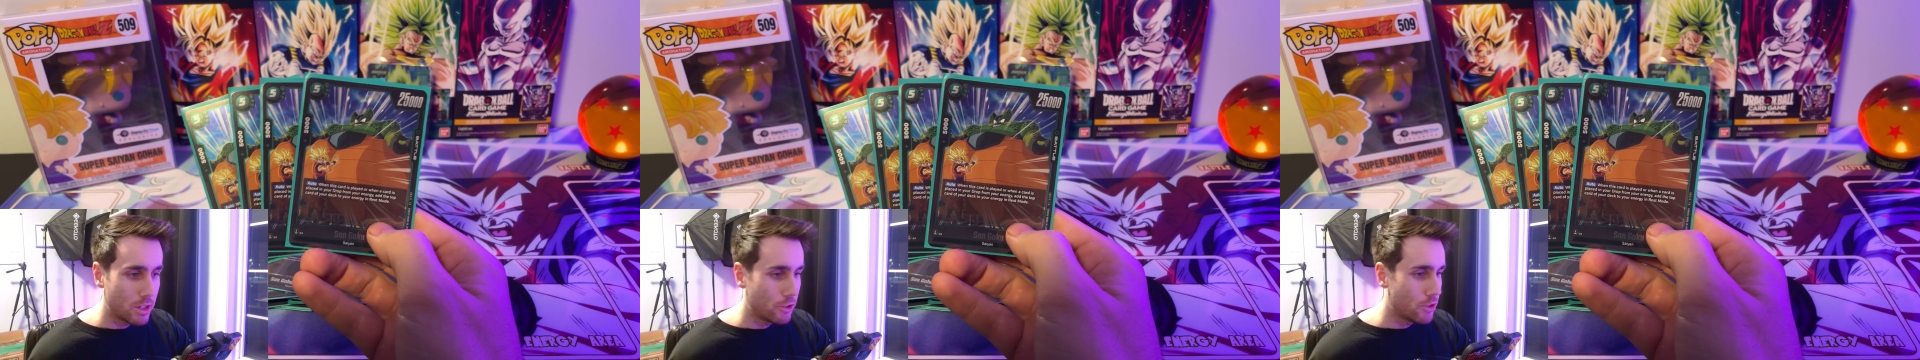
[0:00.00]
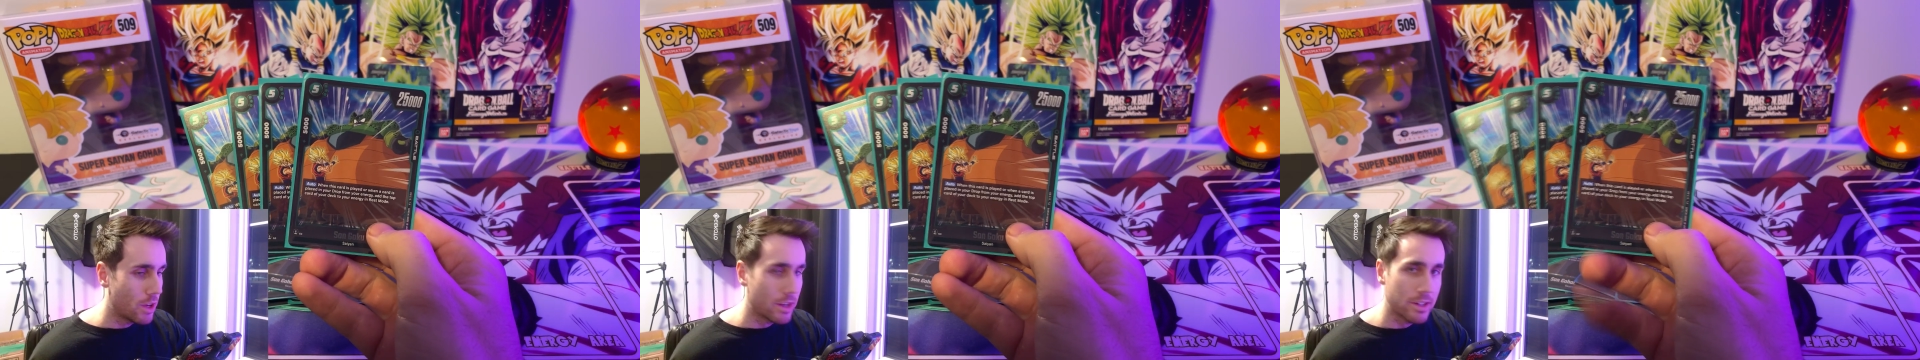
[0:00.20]

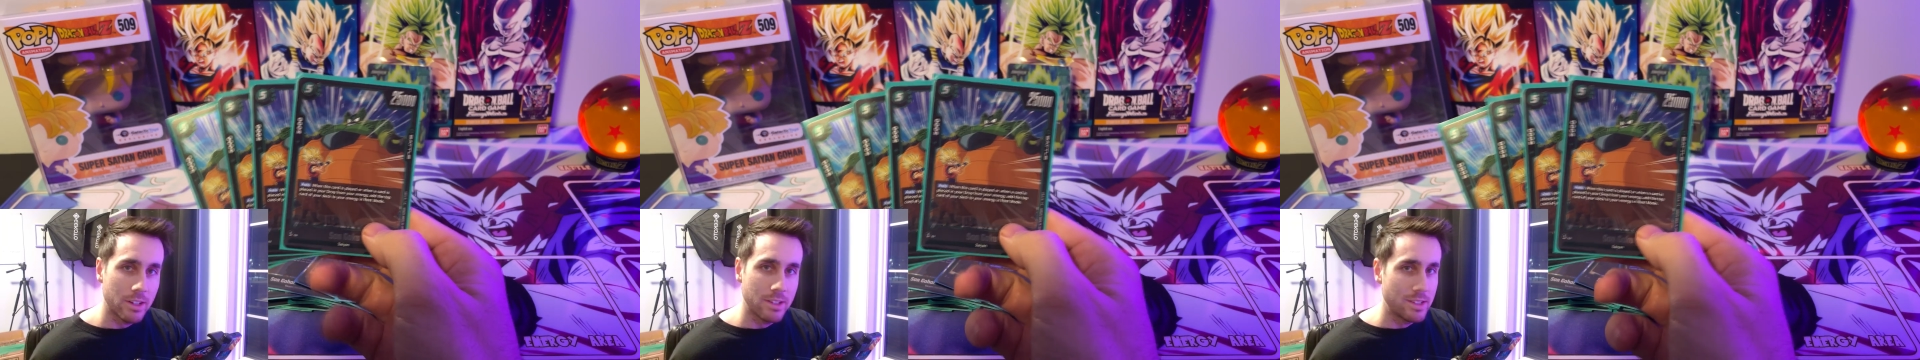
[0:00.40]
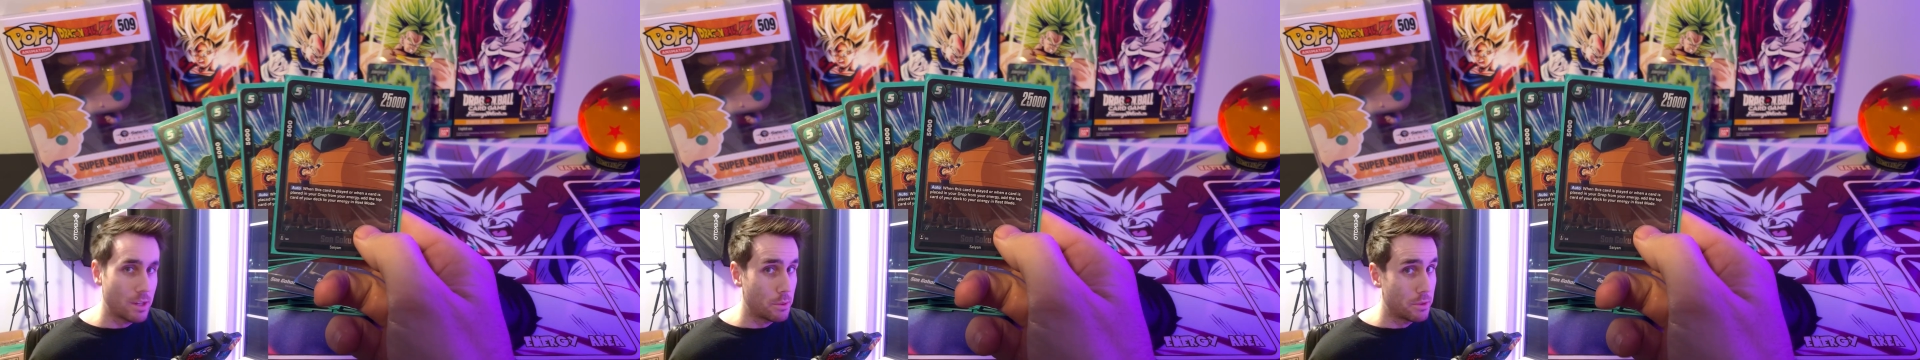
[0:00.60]
You're not going
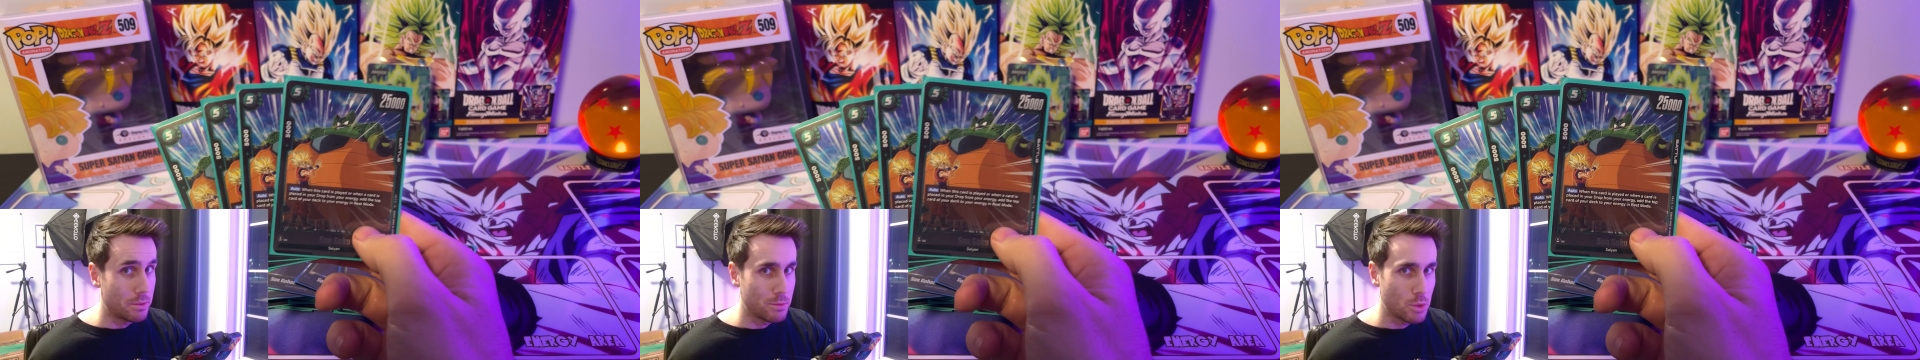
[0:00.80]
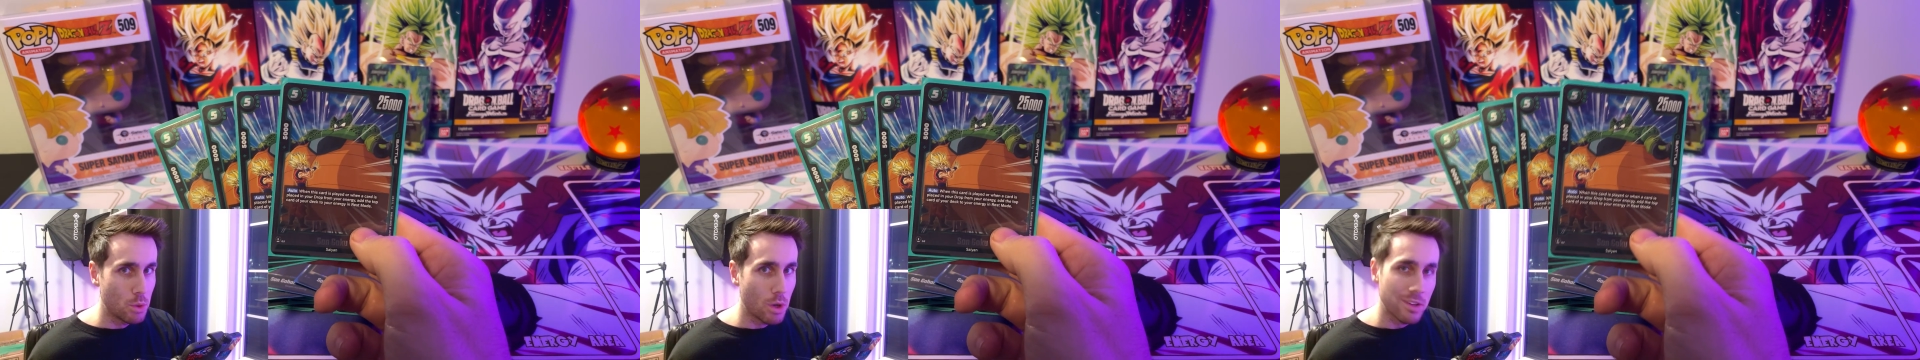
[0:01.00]
to attack with
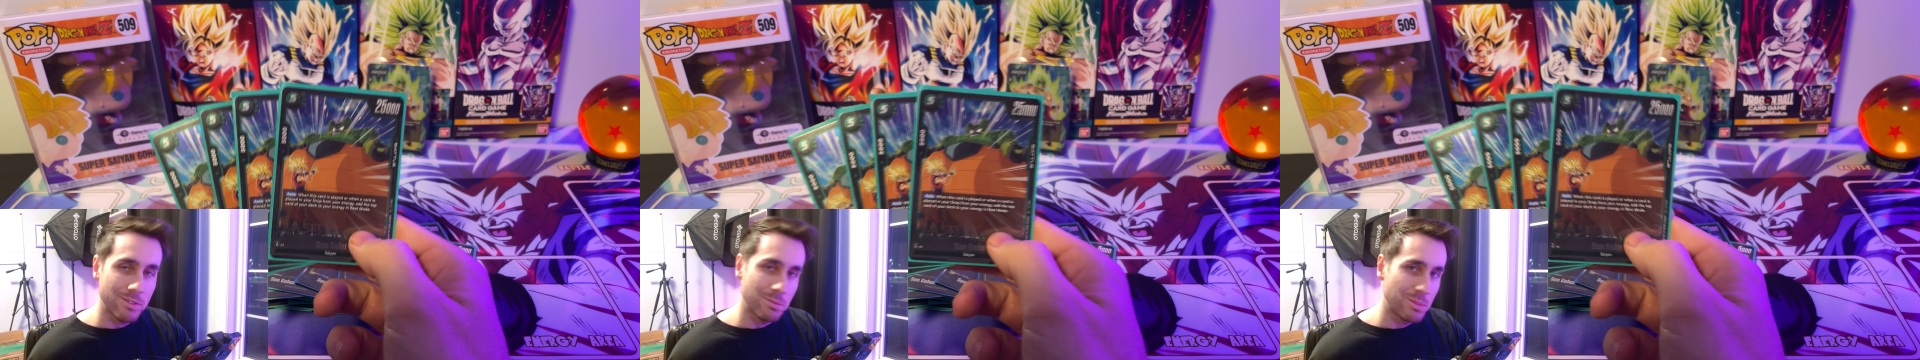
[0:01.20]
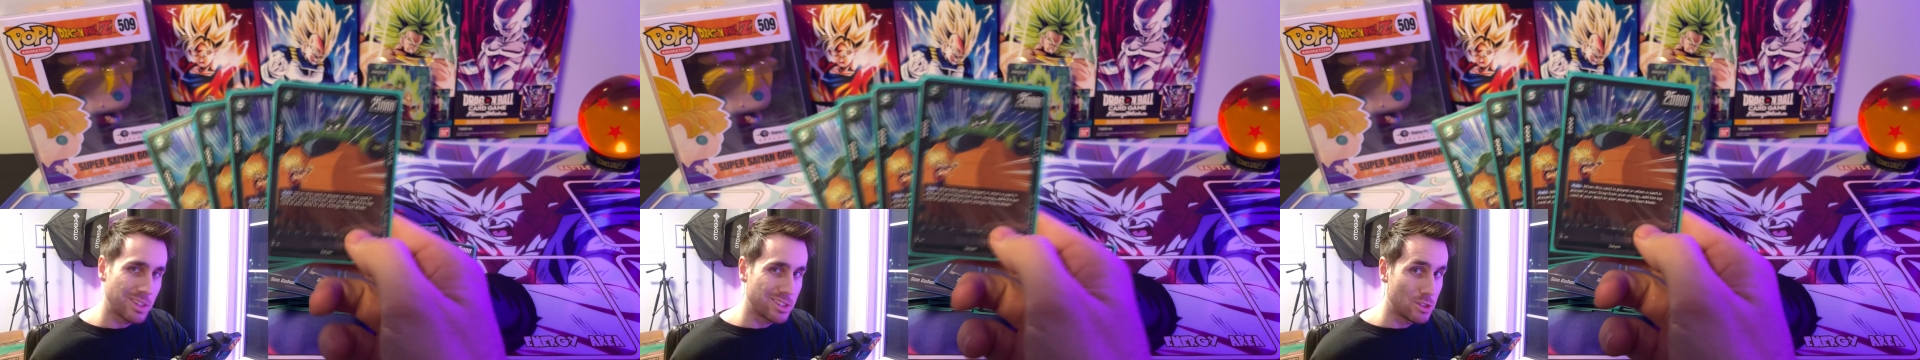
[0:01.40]
him too
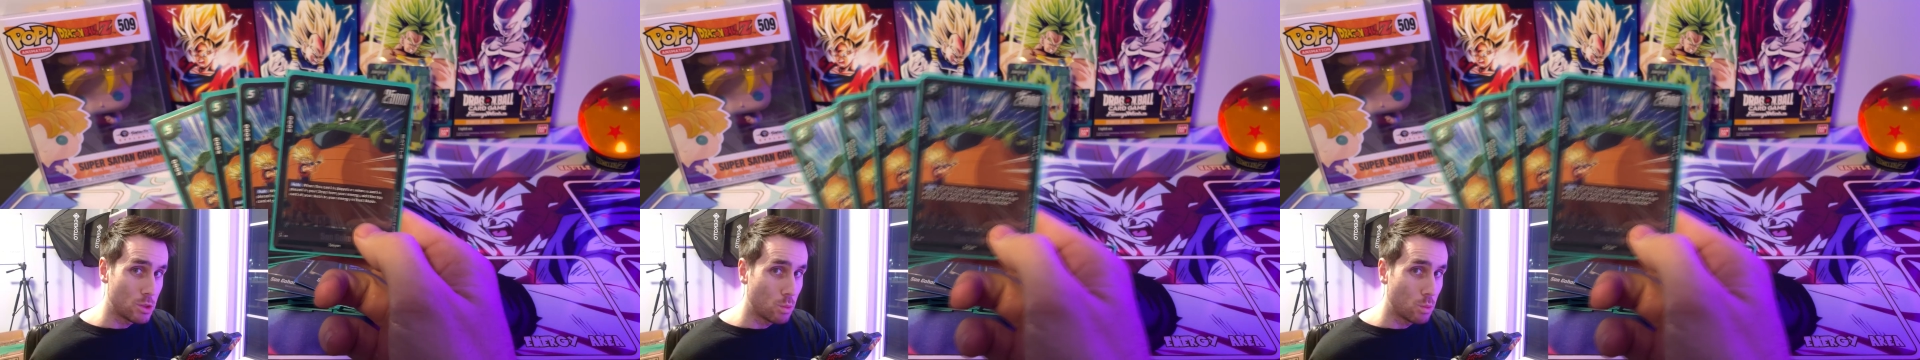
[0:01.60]
often because